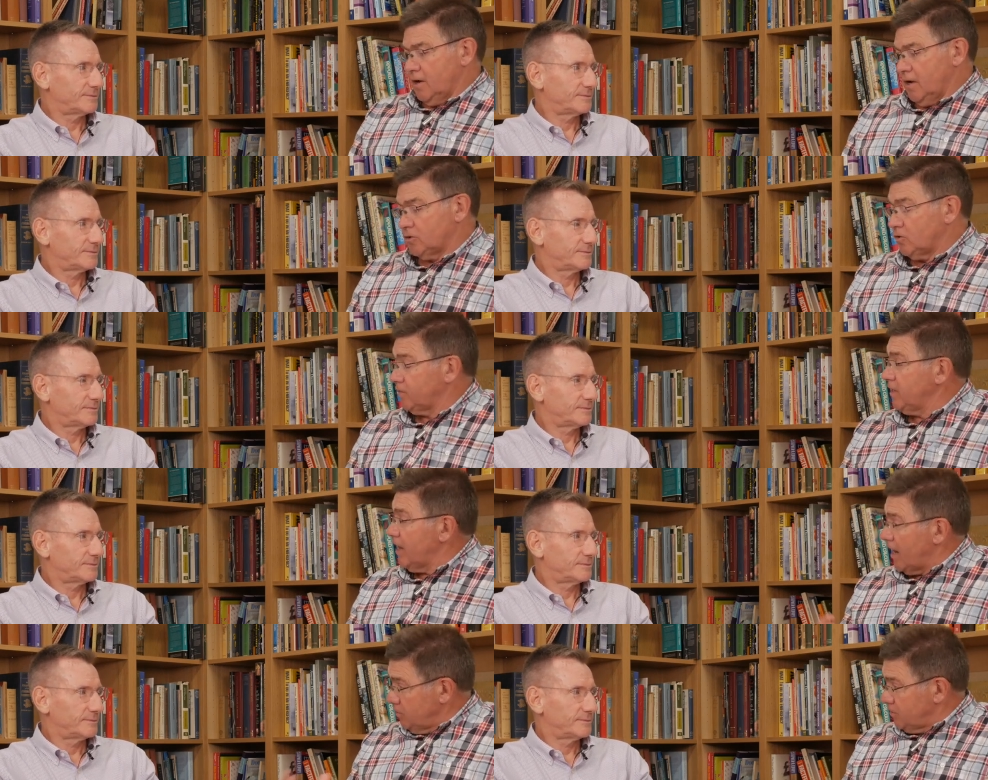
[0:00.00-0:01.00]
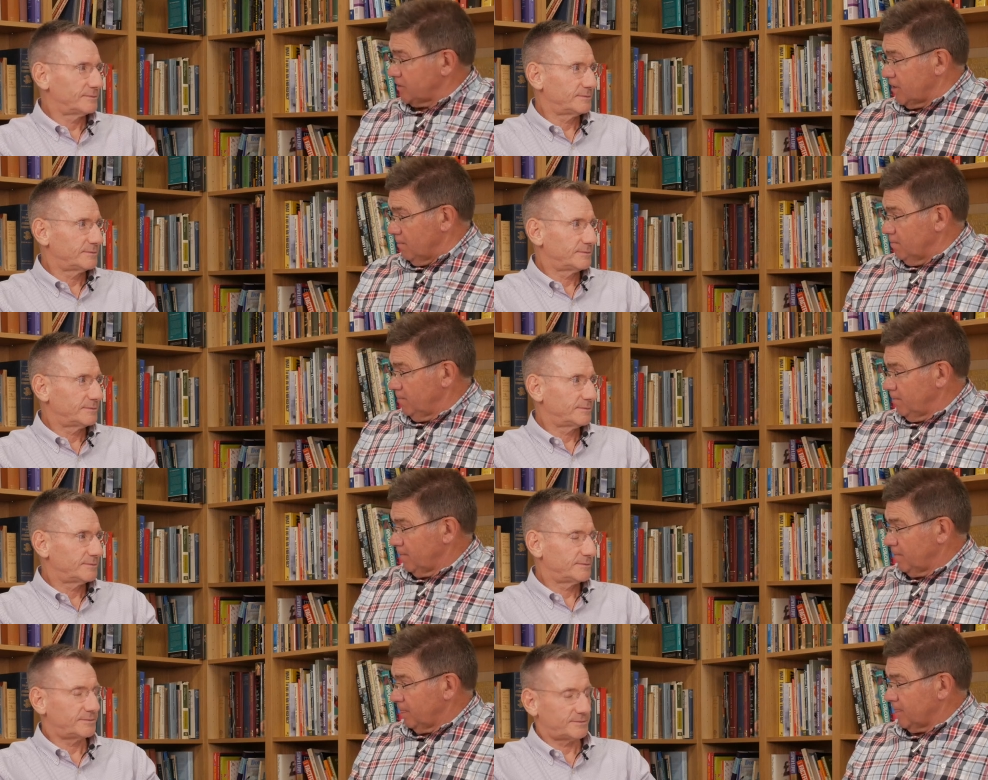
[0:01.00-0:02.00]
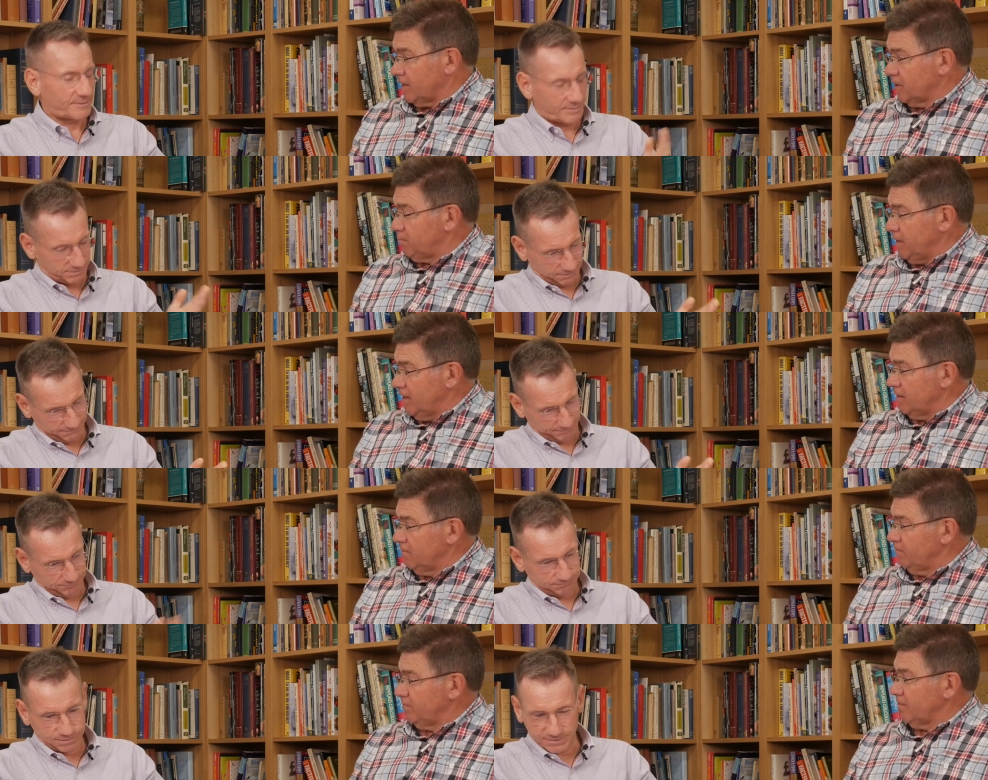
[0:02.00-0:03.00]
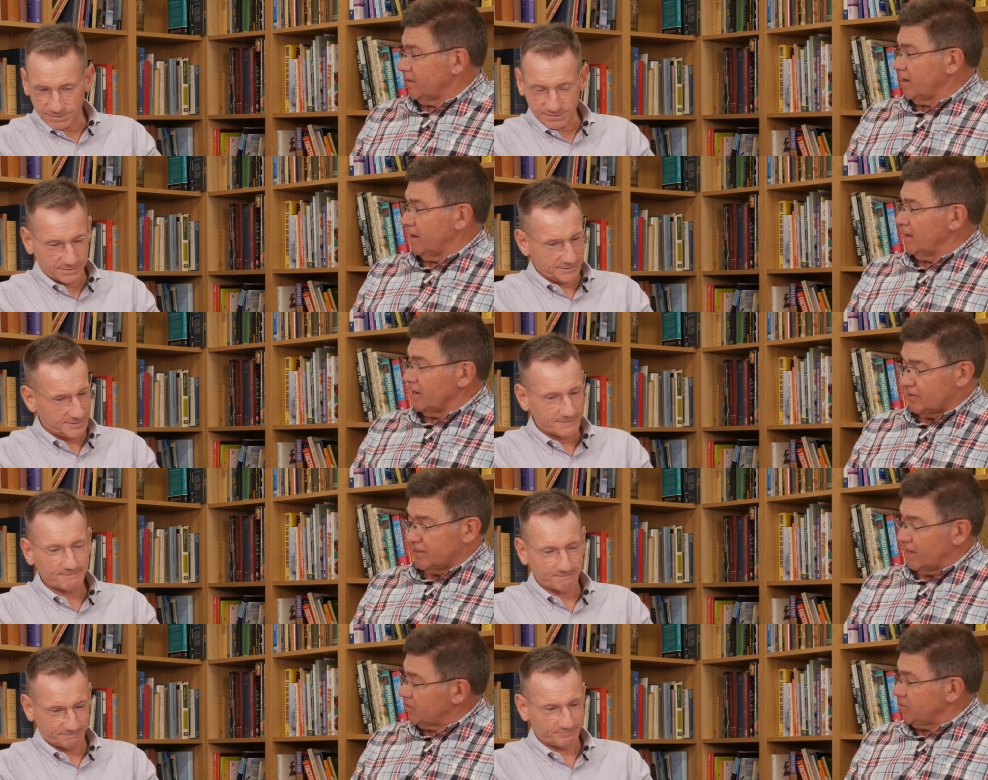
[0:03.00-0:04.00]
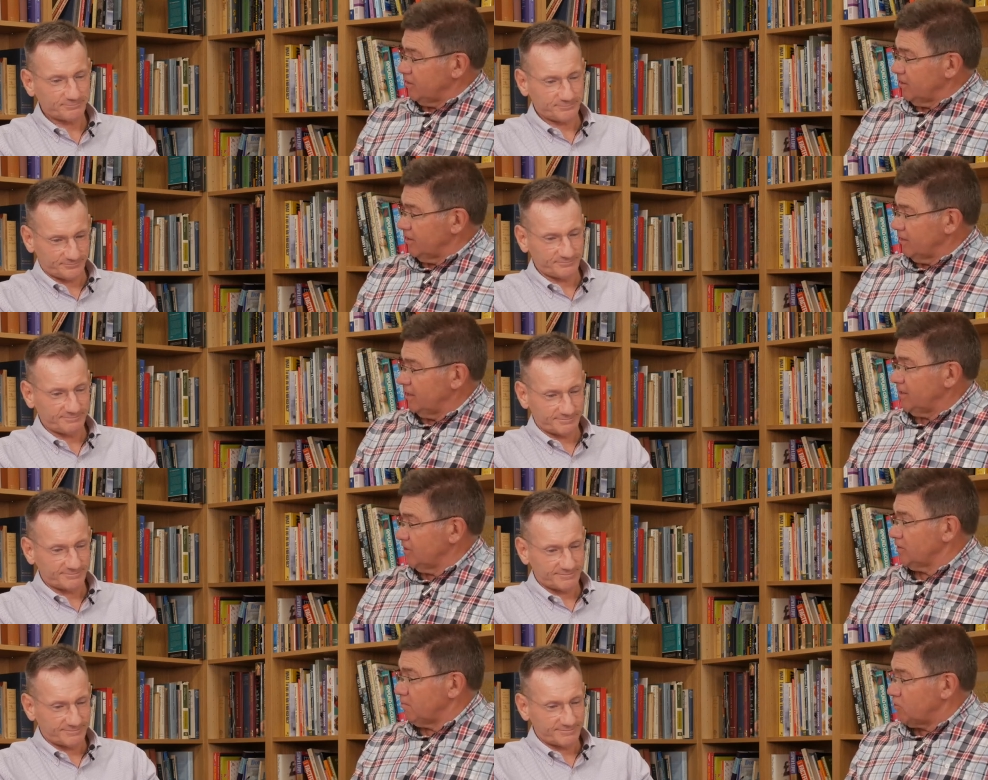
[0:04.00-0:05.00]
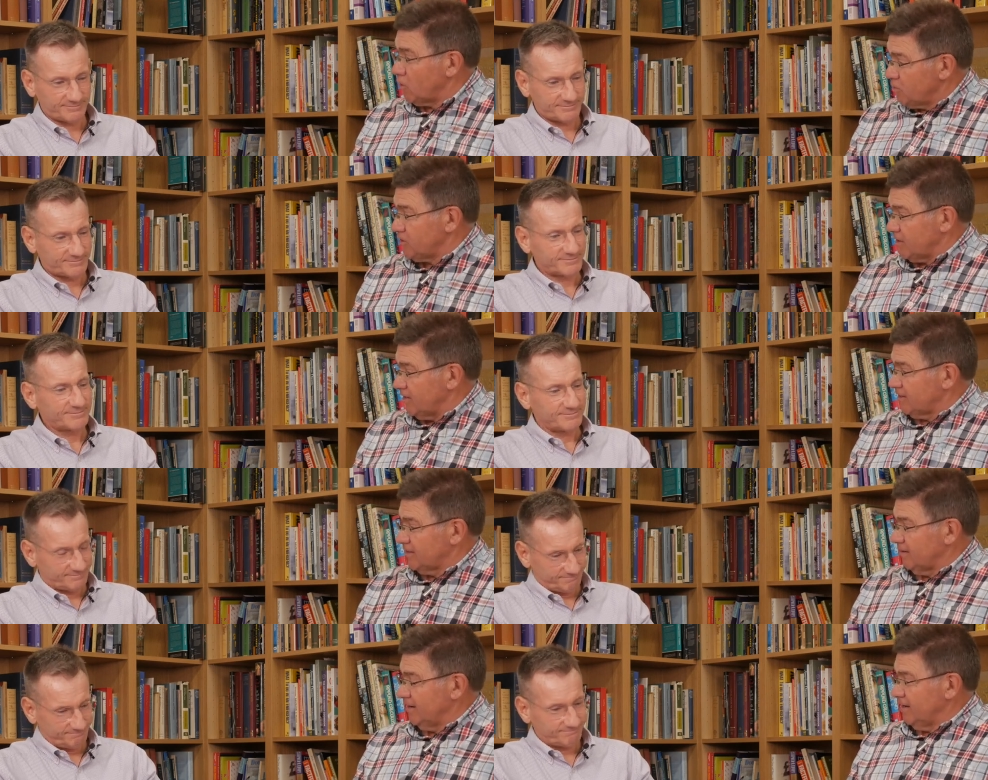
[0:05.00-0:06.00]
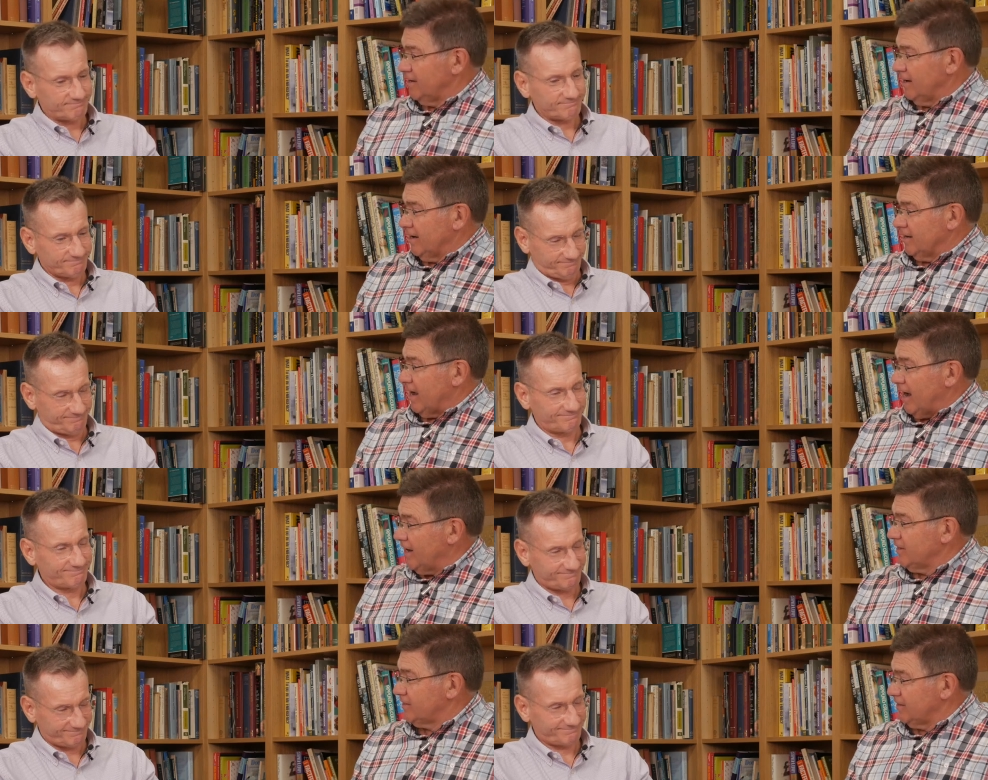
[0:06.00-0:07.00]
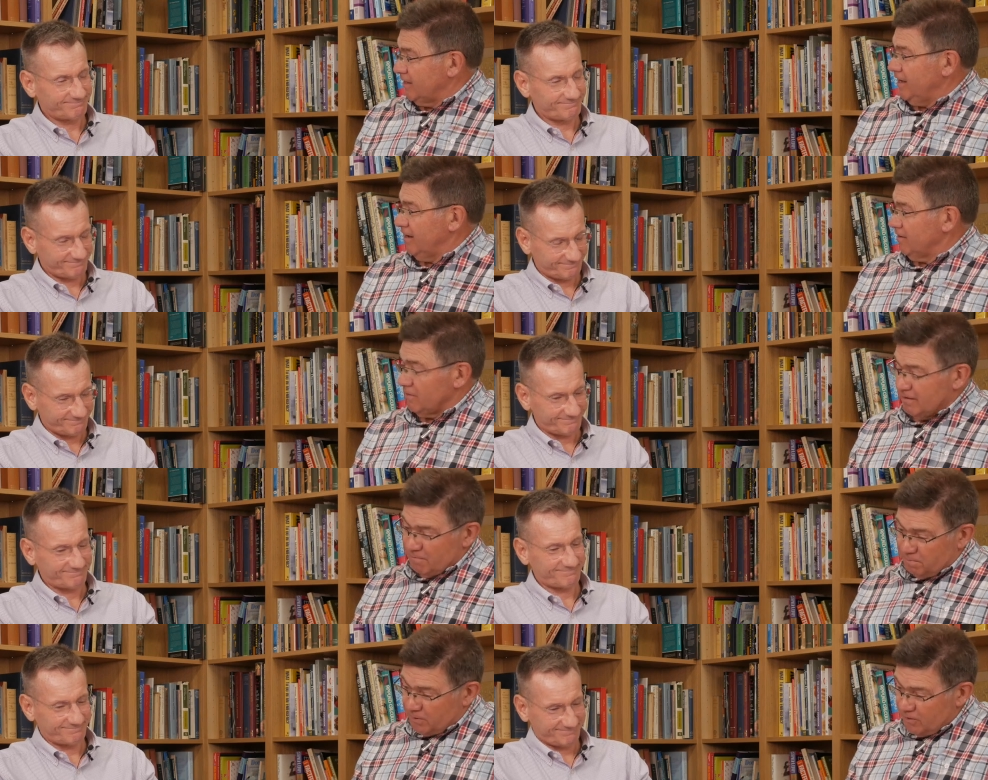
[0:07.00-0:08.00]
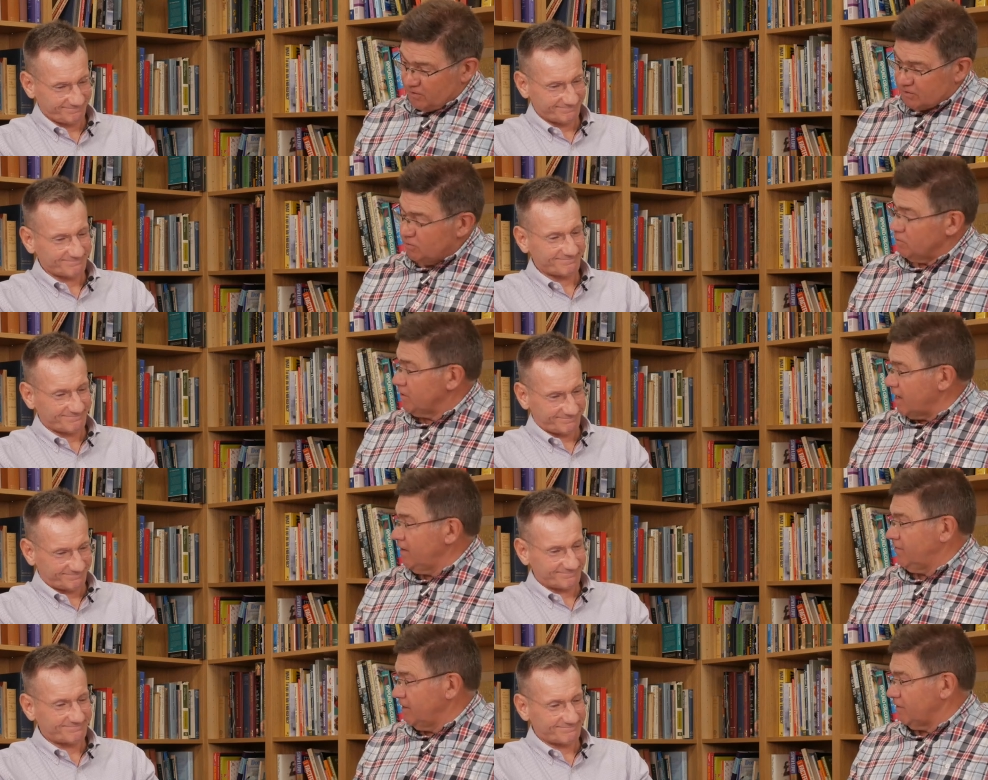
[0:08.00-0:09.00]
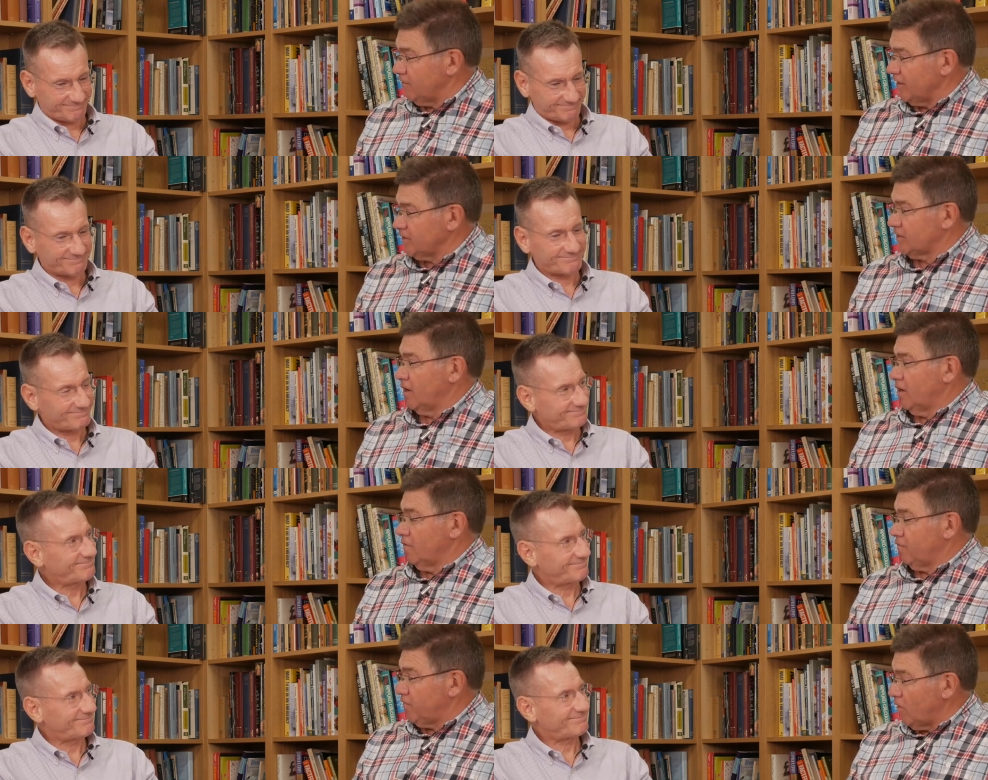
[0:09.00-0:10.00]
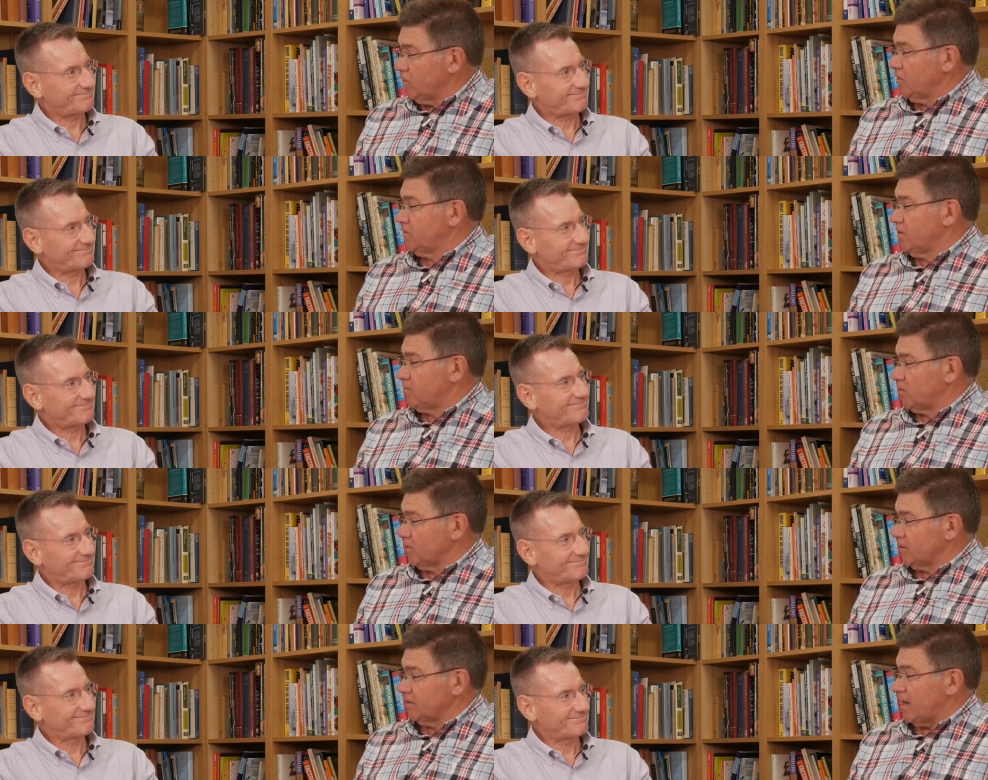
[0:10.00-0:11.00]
Speaker 1: it's not the outcome that is being assessed here, it is the process. Has the person who gave the advice followed the process?